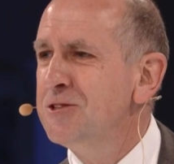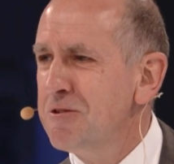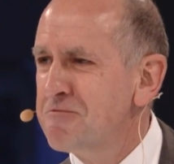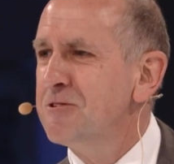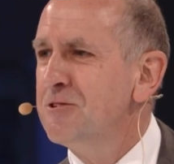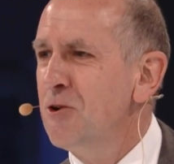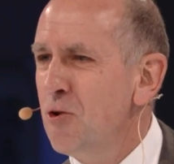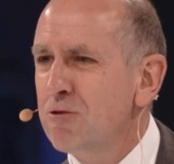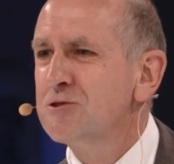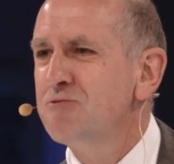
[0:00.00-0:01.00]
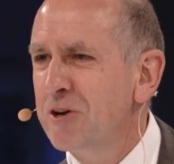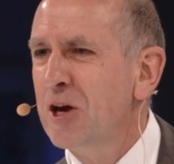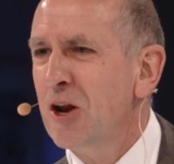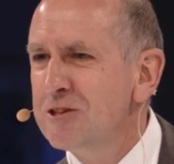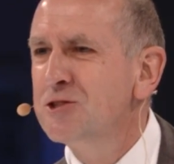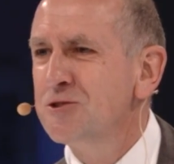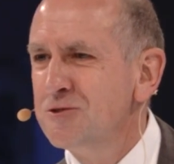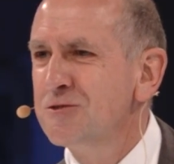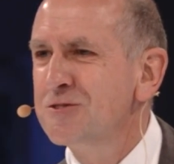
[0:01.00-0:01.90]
different laws and regulations.